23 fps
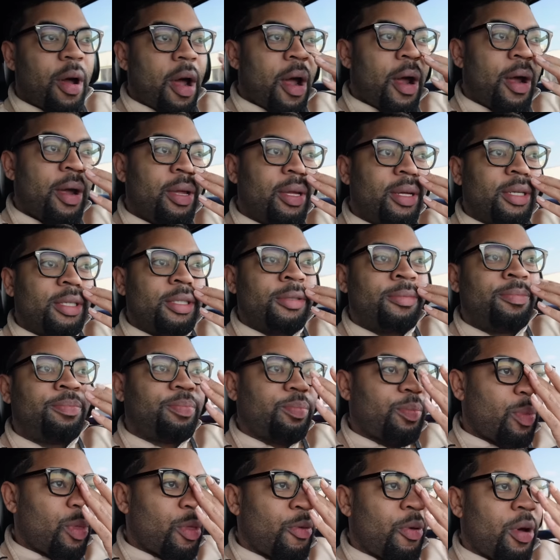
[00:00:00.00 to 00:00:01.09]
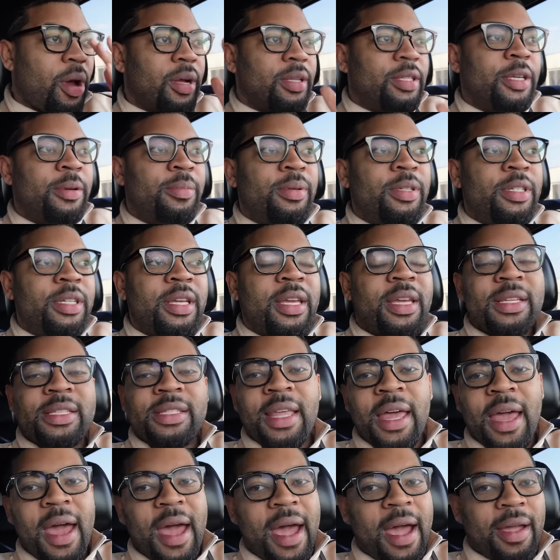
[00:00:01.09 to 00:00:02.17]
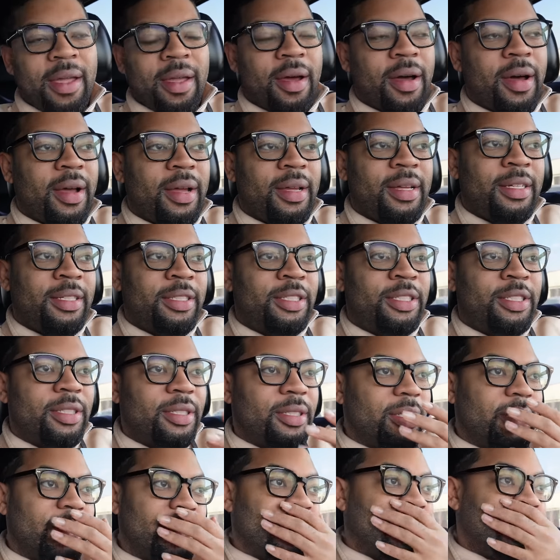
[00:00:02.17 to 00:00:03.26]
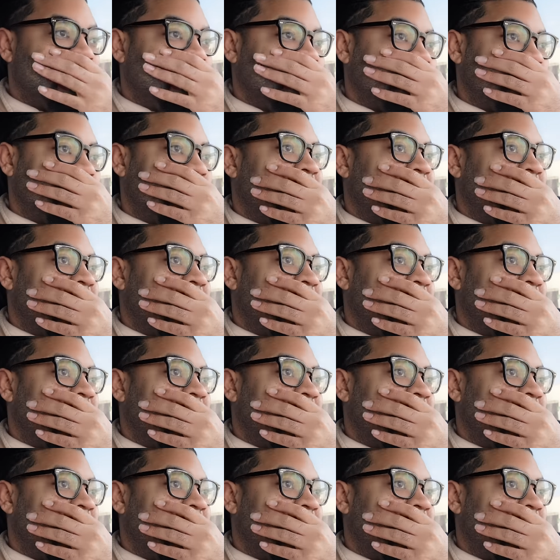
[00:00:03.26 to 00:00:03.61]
Arya, when her temperature gets that high, y'all, it's just